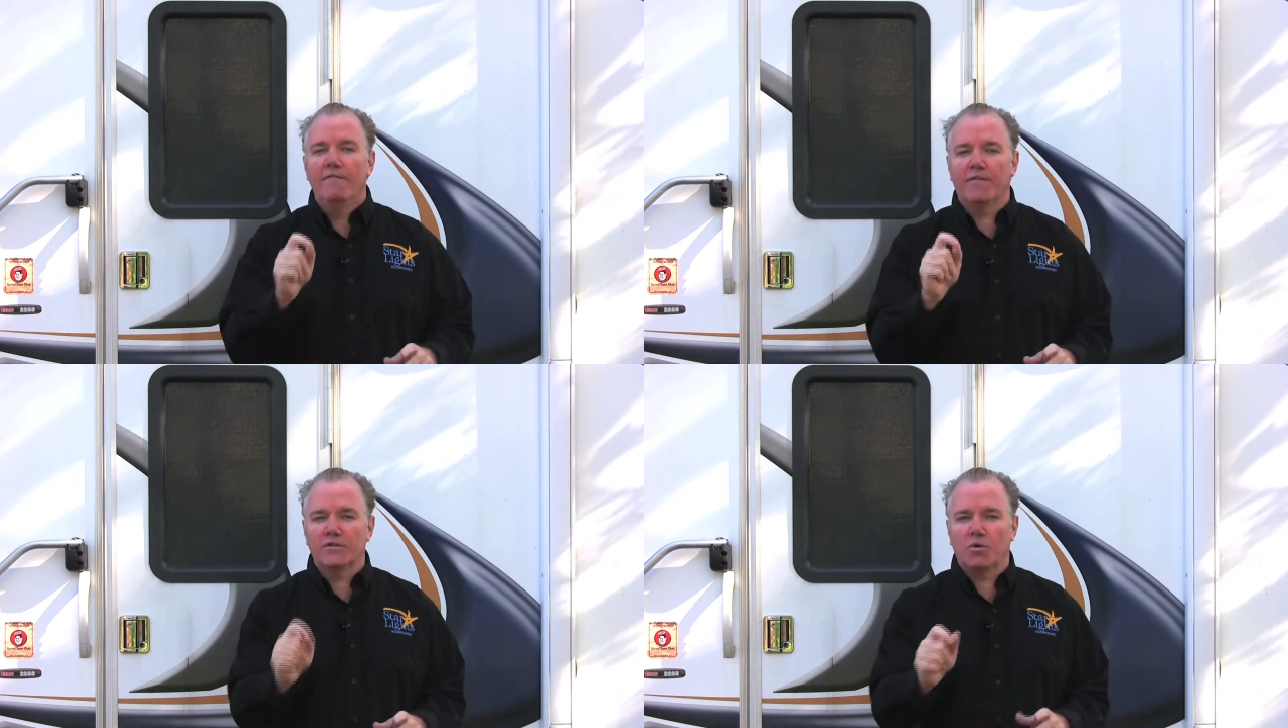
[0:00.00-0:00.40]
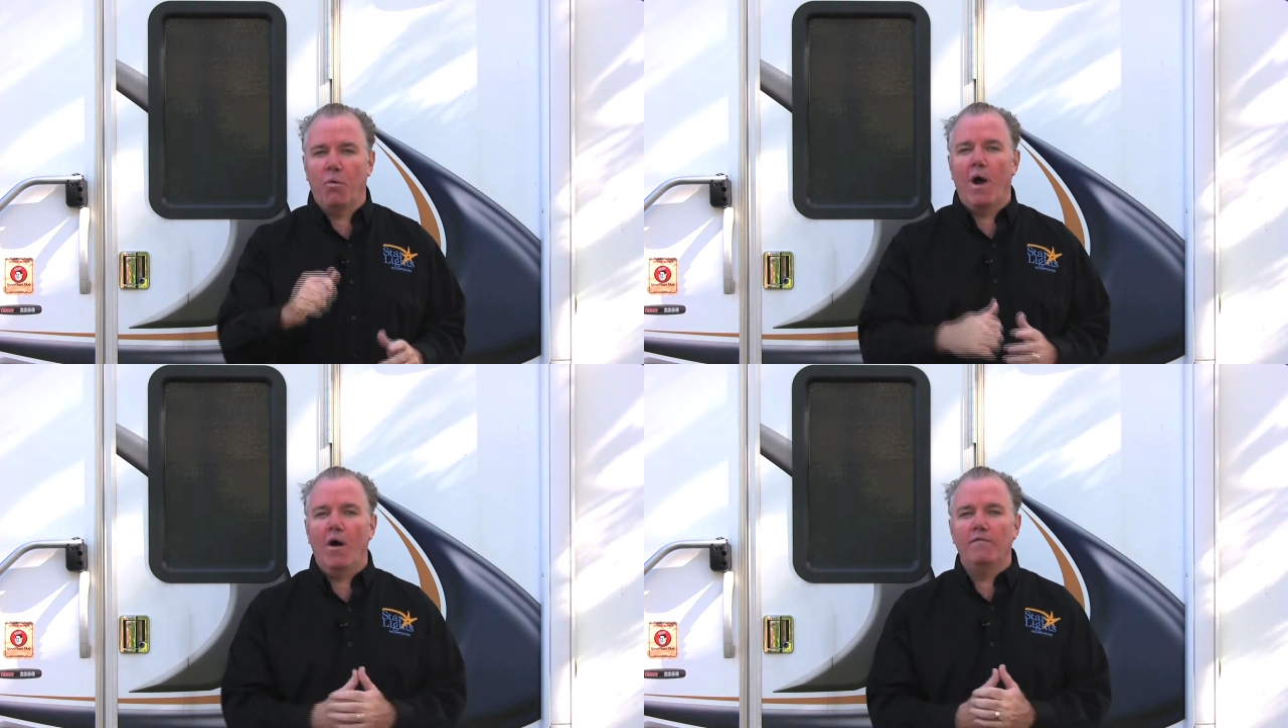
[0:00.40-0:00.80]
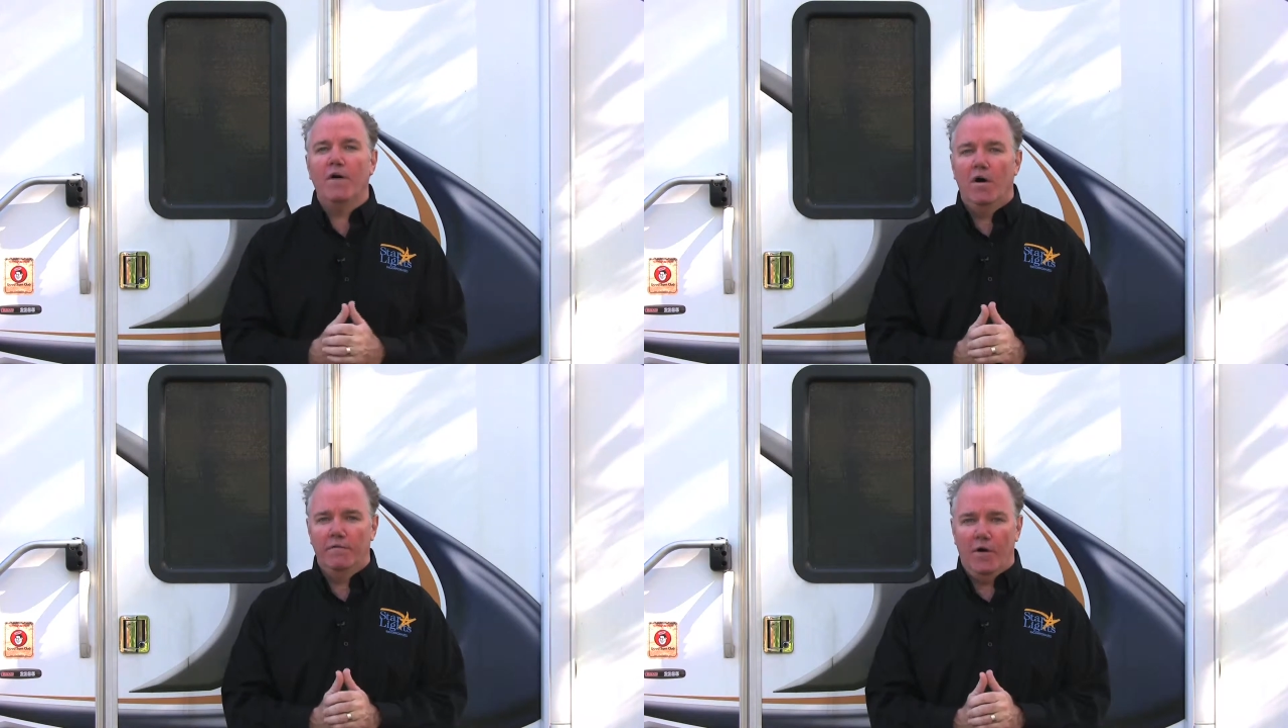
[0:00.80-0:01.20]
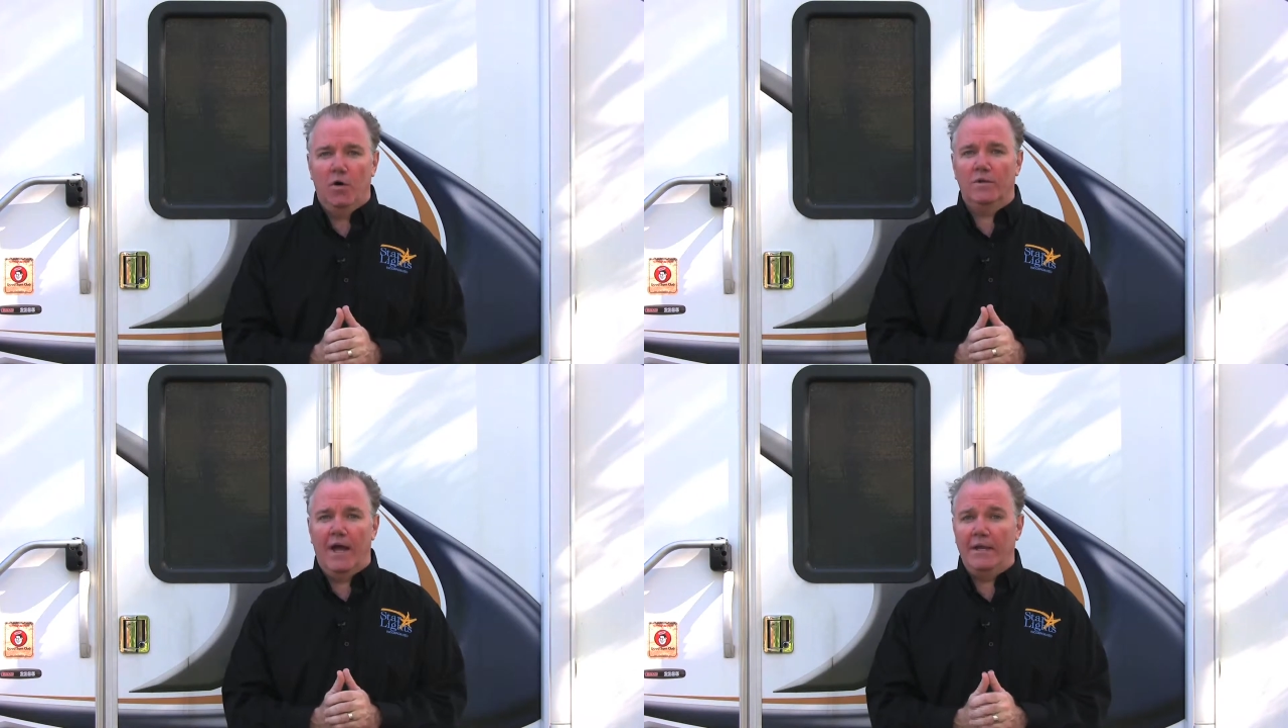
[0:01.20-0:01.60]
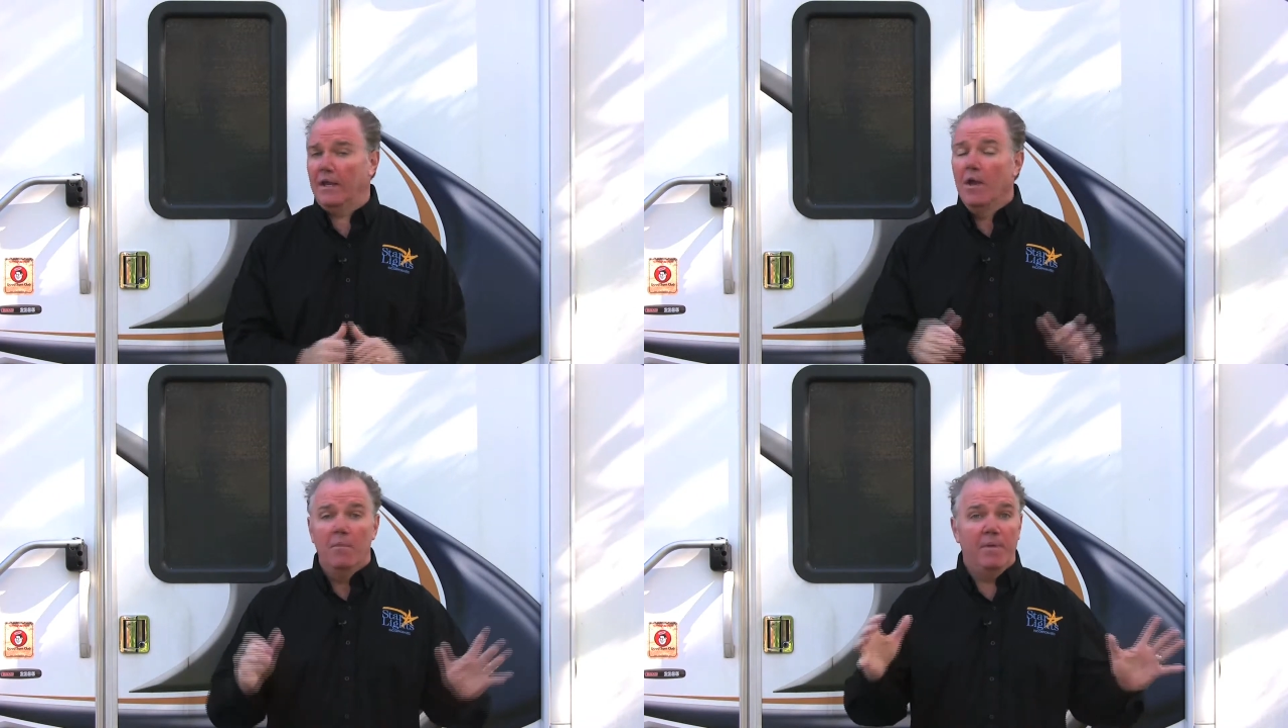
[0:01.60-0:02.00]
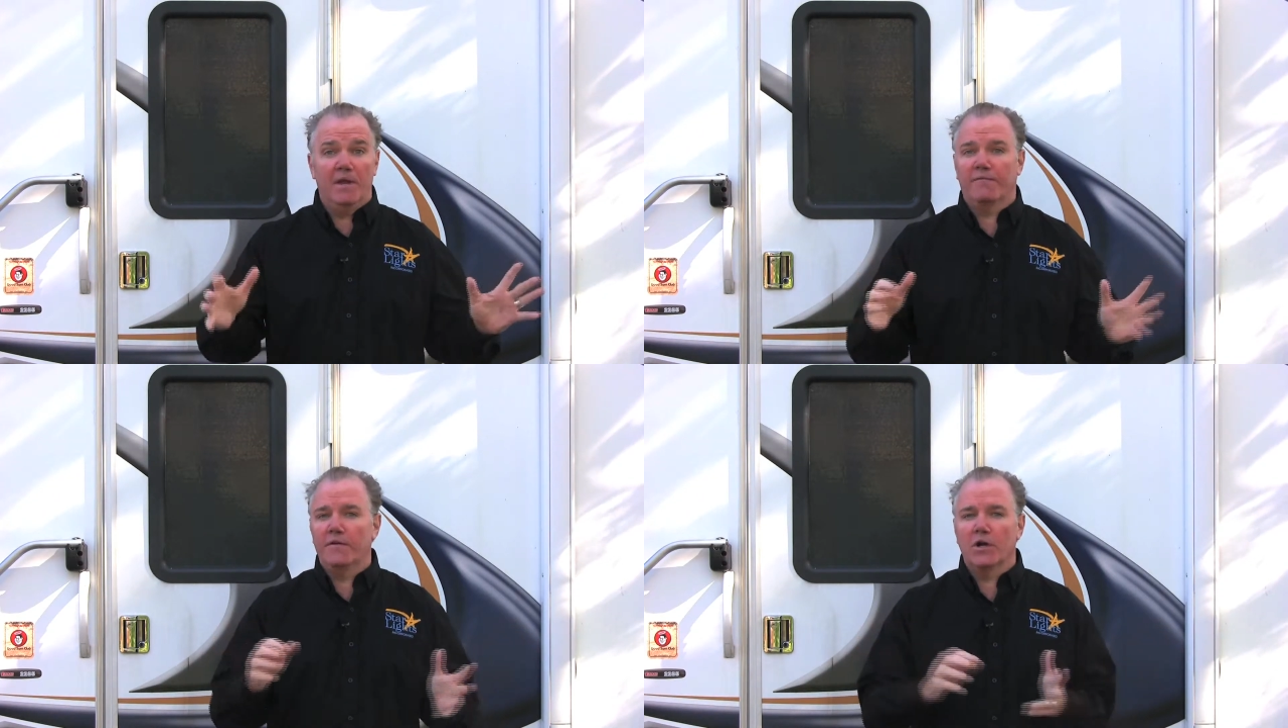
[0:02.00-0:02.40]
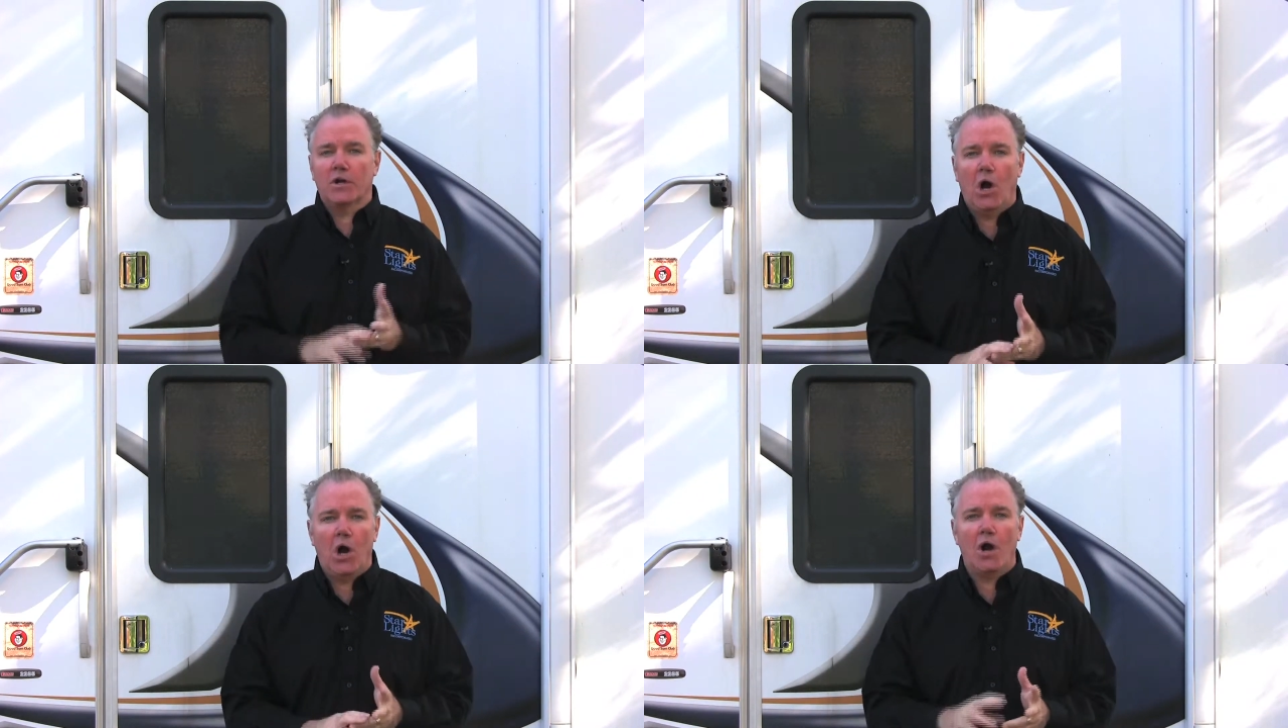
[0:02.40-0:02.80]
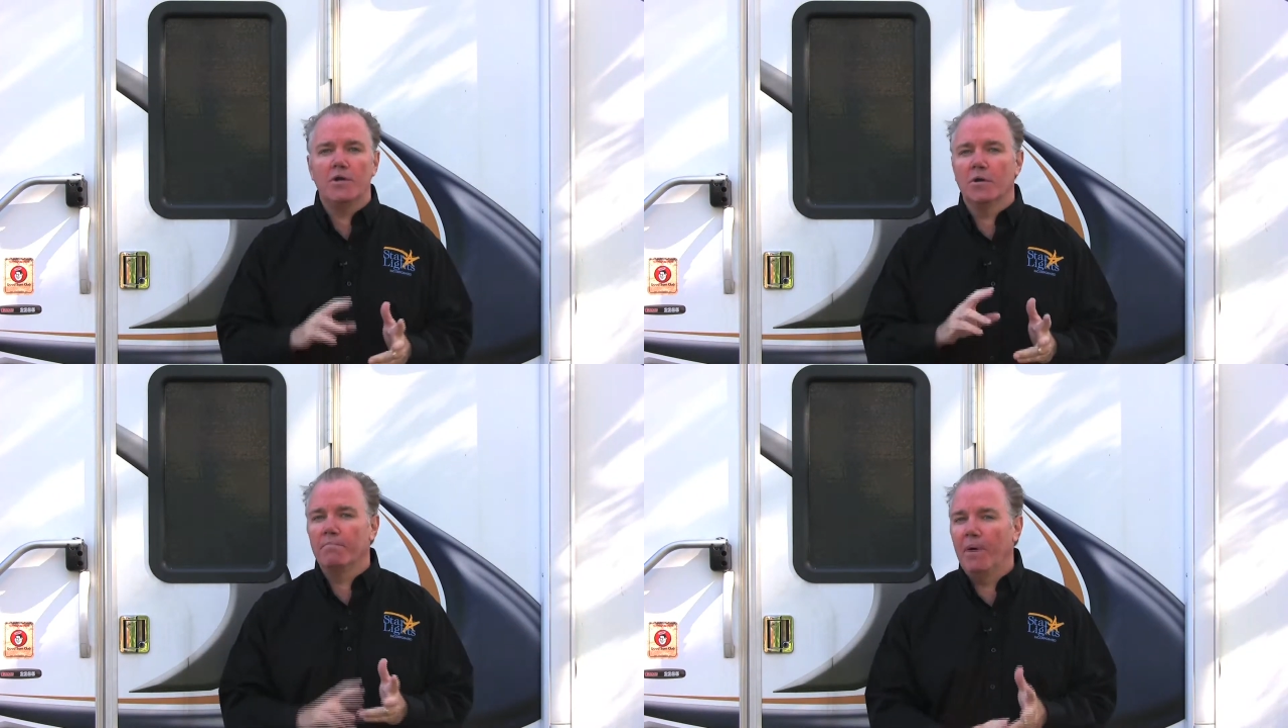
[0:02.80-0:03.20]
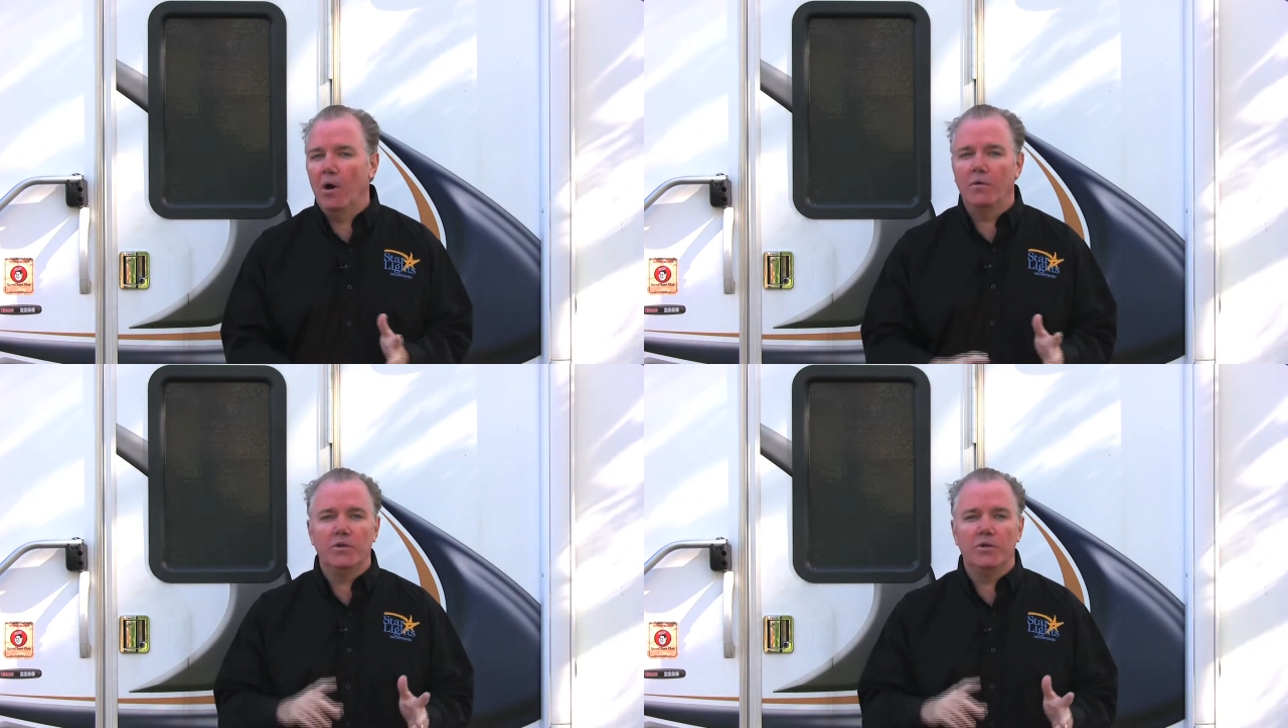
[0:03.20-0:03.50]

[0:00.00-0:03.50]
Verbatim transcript: for 12 volt lighting be it for your car, your boat,